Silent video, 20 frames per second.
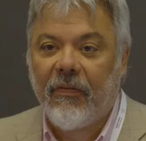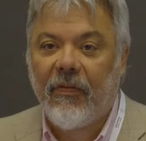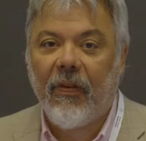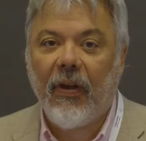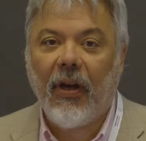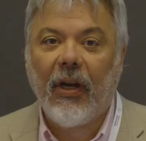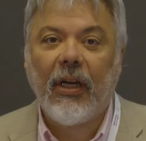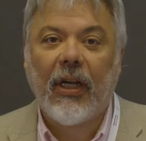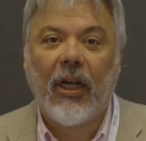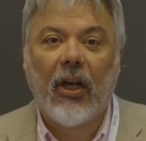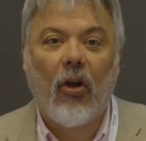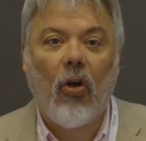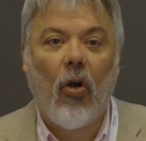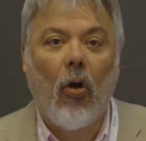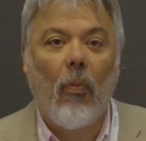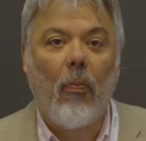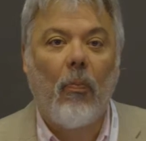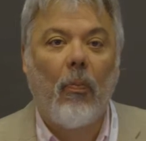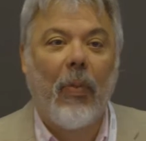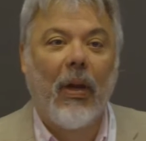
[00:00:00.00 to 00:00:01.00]
very
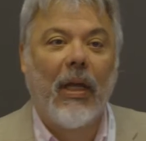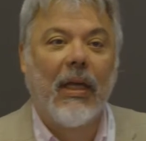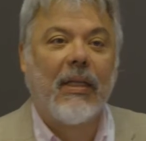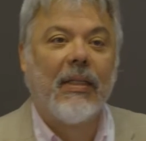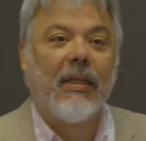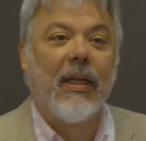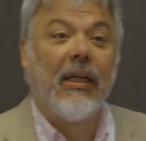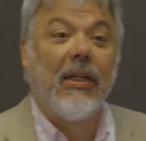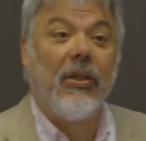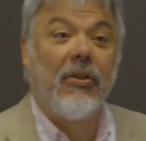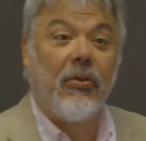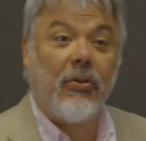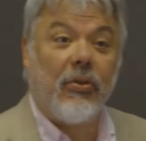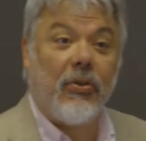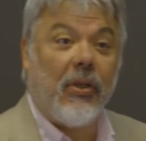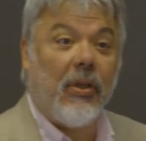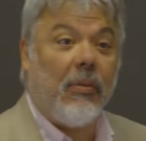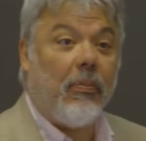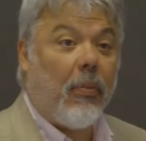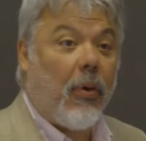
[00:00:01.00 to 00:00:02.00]
complex and
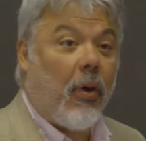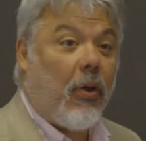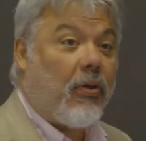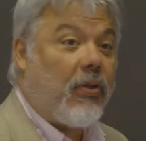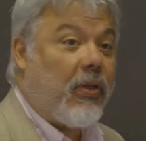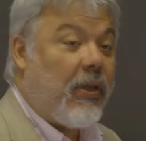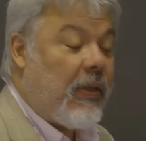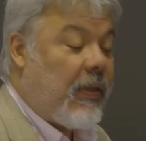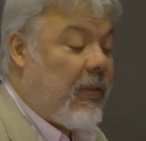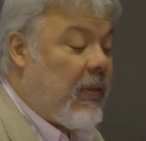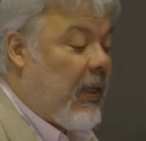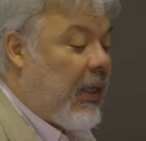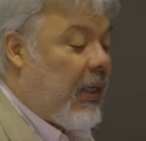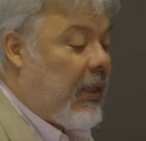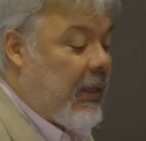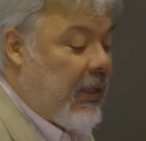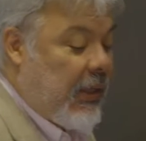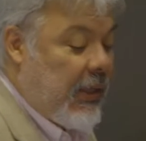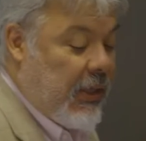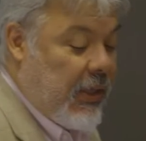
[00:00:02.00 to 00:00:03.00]
interesting process
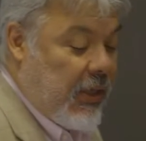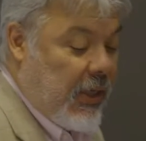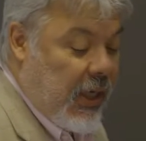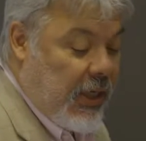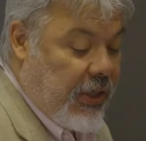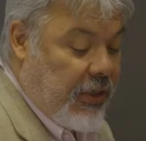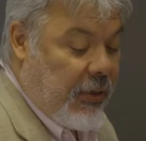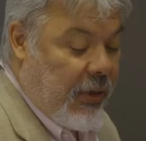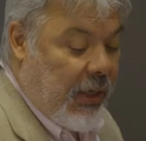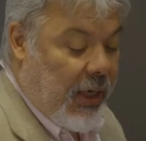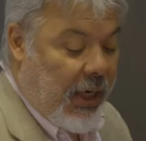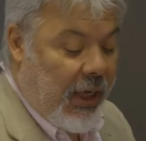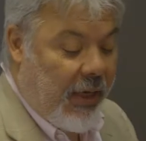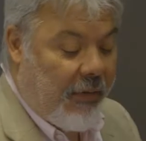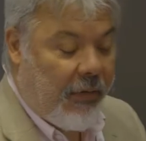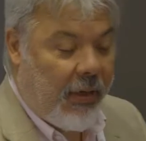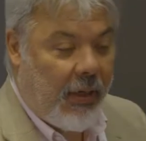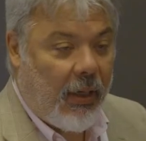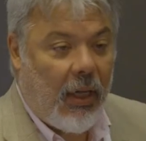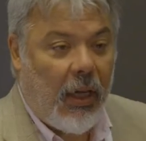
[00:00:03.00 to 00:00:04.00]
at the international
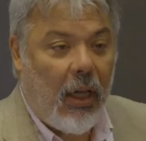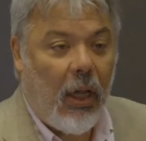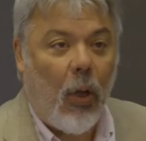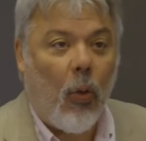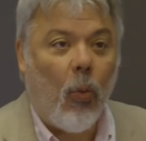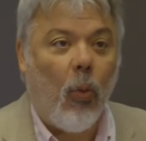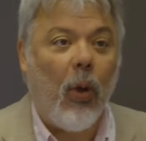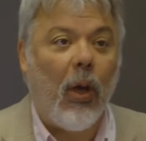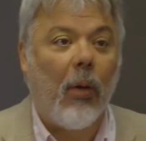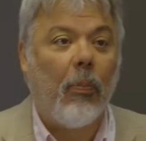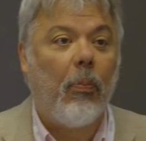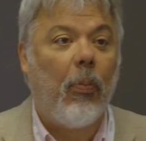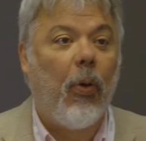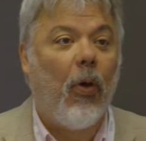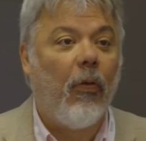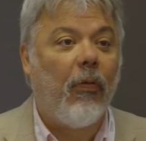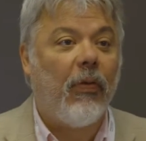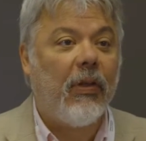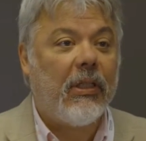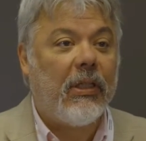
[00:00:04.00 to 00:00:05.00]
level, where
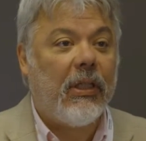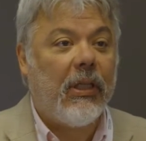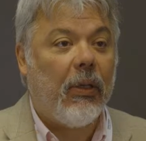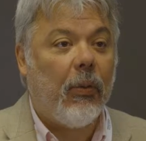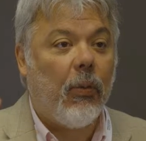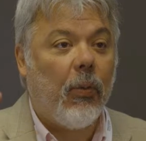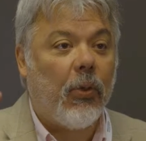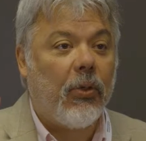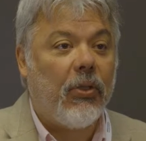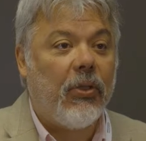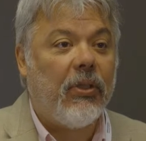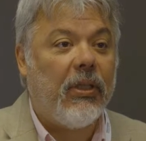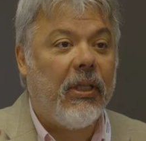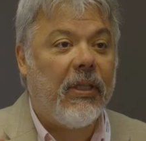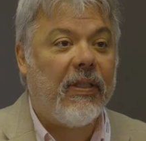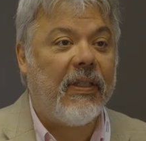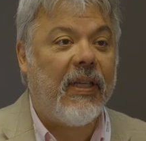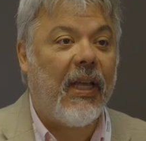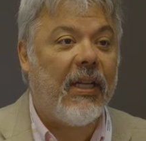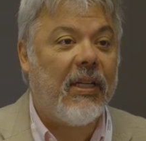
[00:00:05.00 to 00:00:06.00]
poverty was the
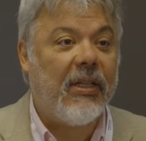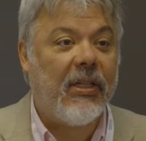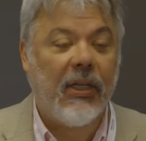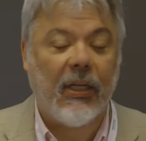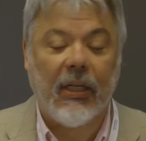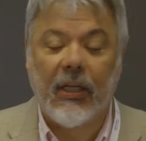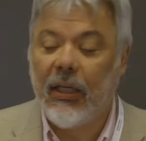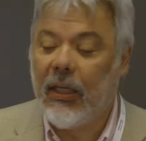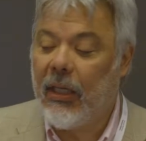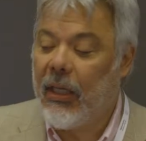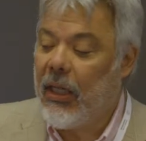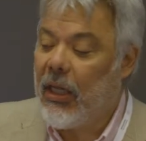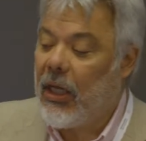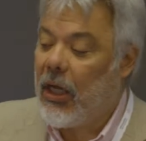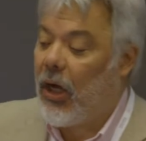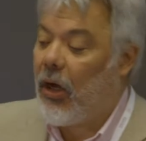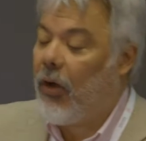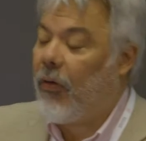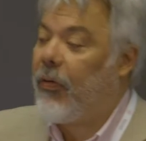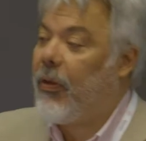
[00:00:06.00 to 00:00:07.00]
center
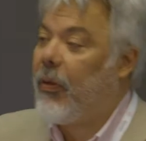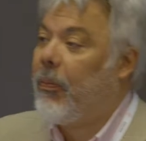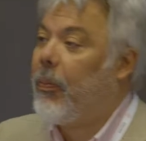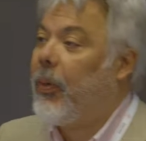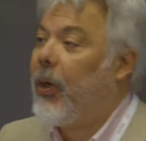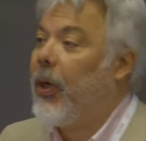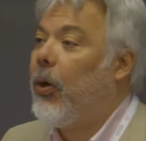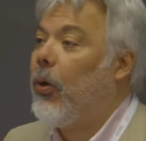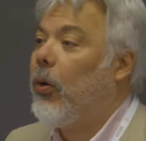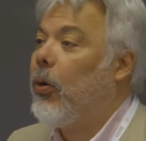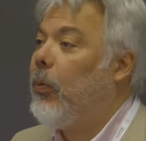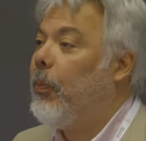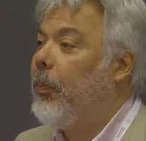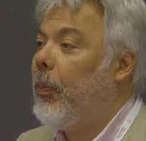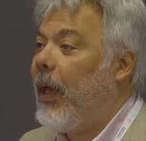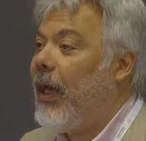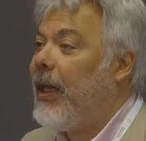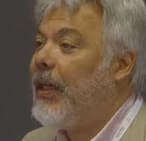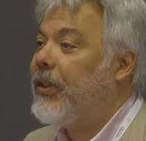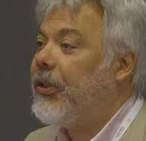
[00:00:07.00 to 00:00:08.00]
of the
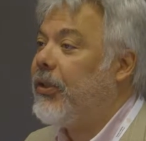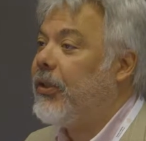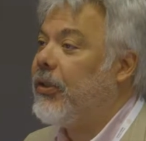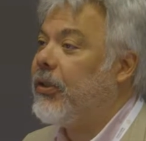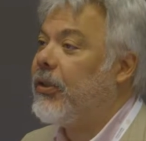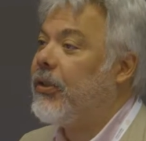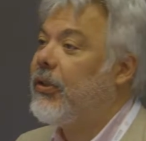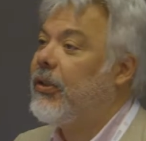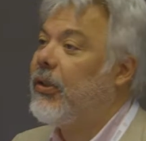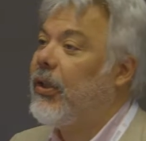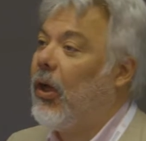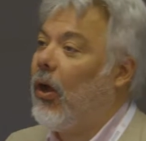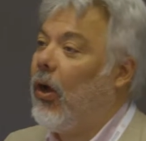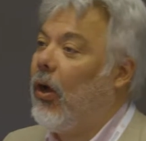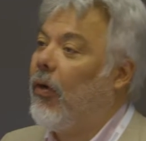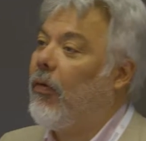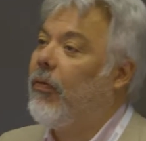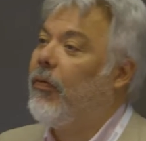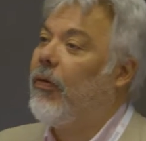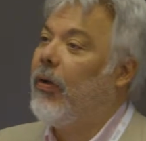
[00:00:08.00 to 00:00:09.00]
preoccupations
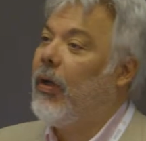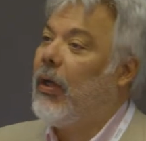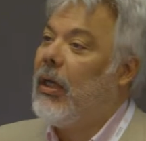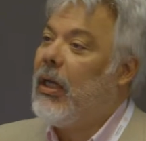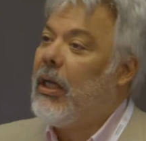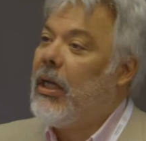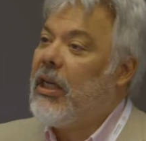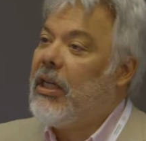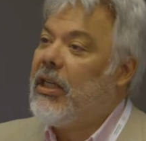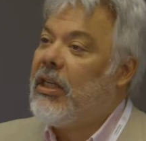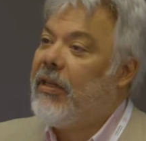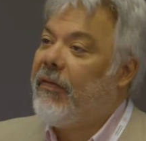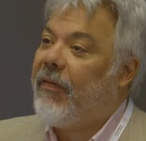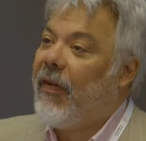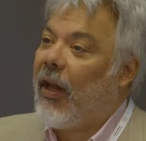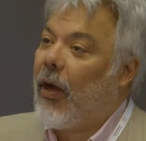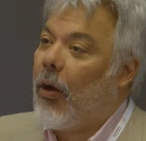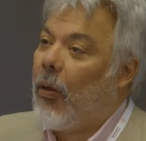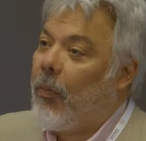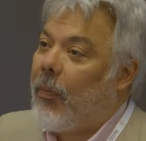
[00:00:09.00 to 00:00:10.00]
of
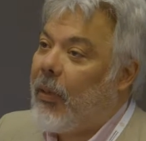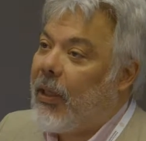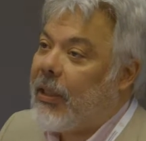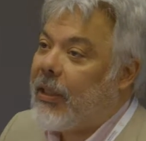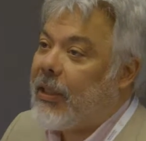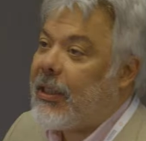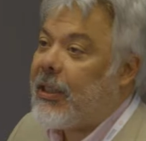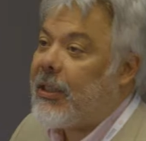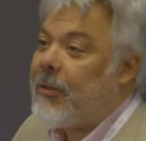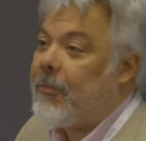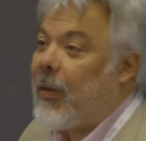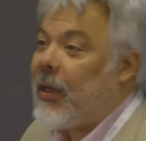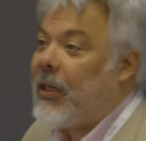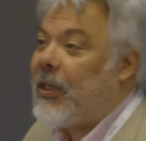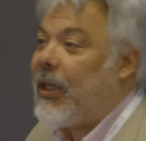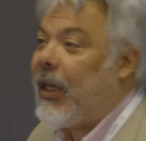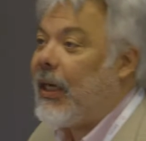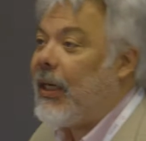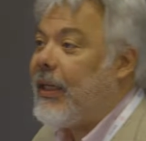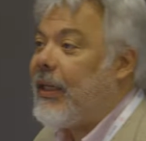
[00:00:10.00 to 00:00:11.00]
development
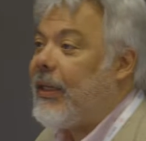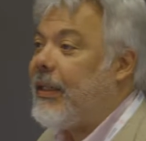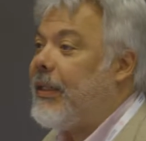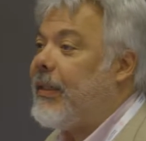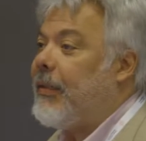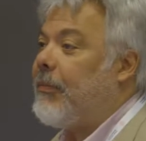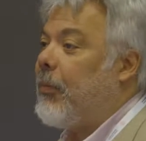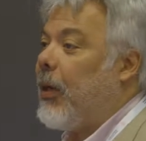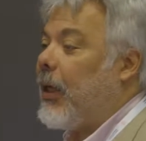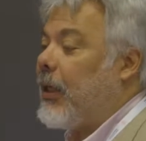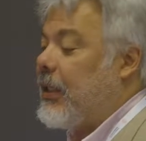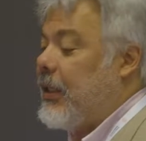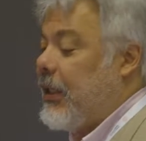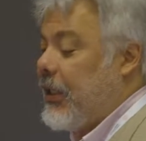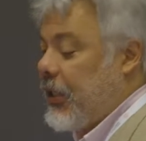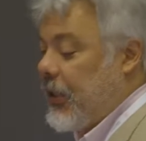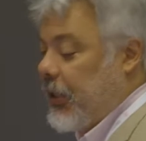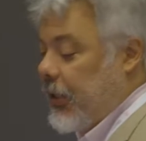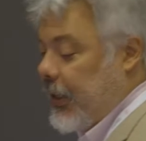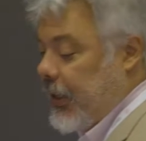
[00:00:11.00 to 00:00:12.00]
specialists,
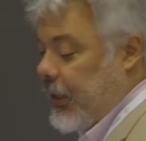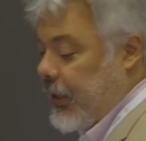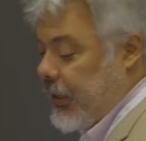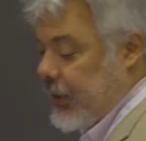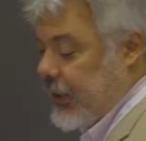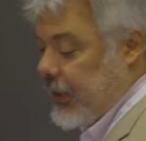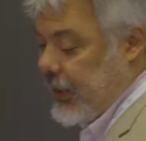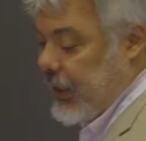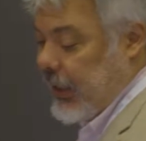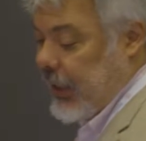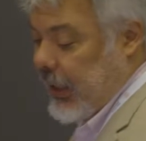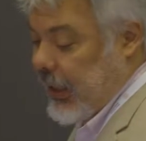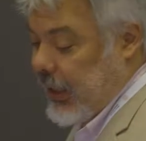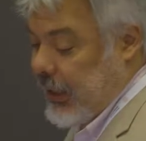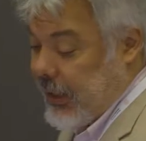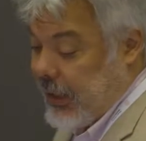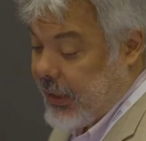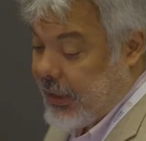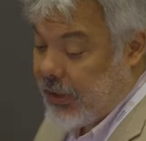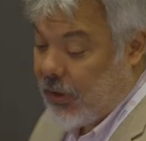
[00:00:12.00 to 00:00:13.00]
practitioners,
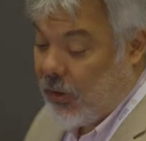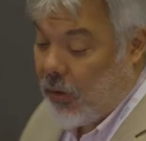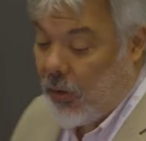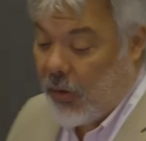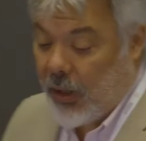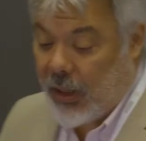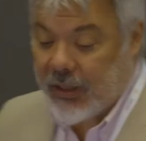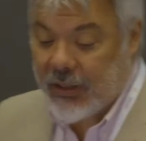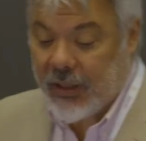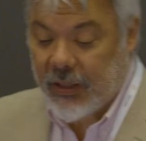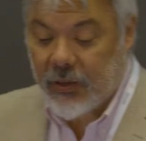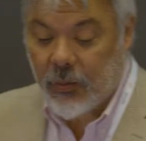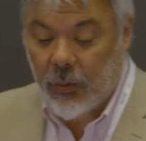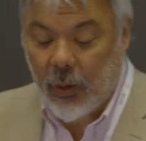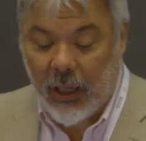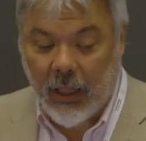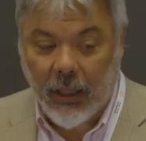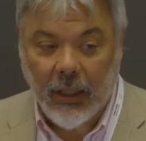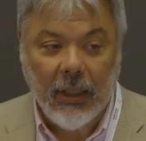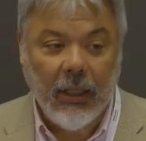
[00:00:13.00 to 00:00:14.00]
and scholars as
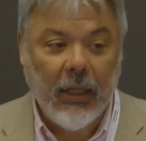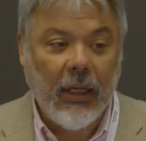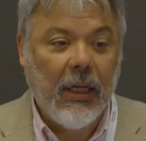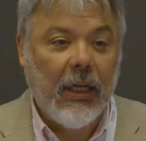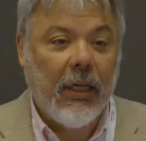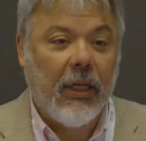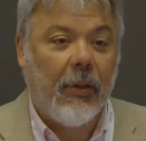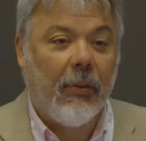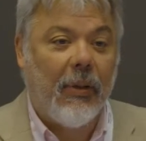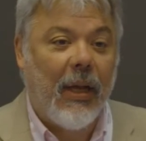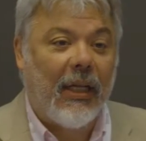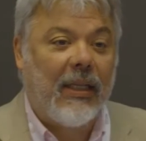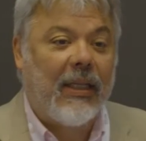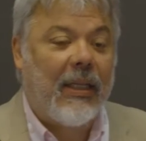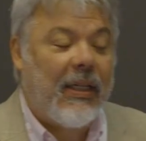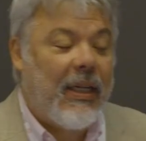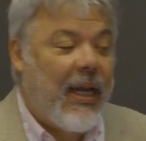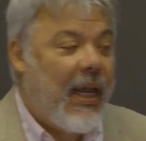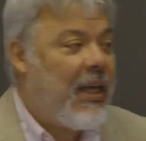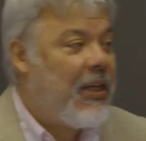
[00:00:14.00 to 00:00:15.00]
well.
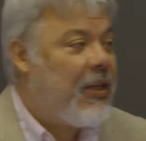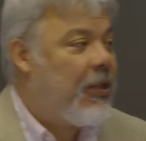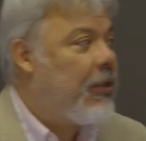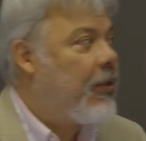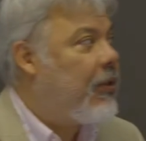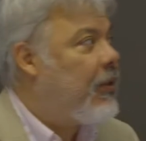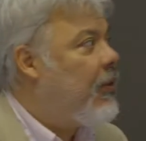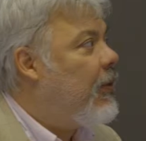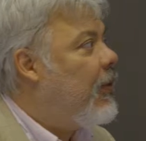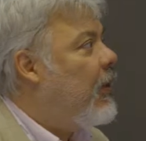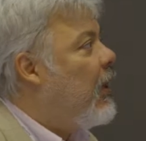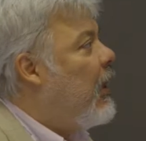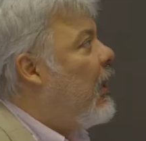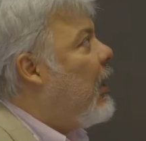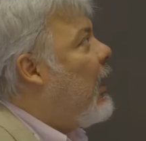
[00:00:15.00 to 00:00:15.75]
United Nations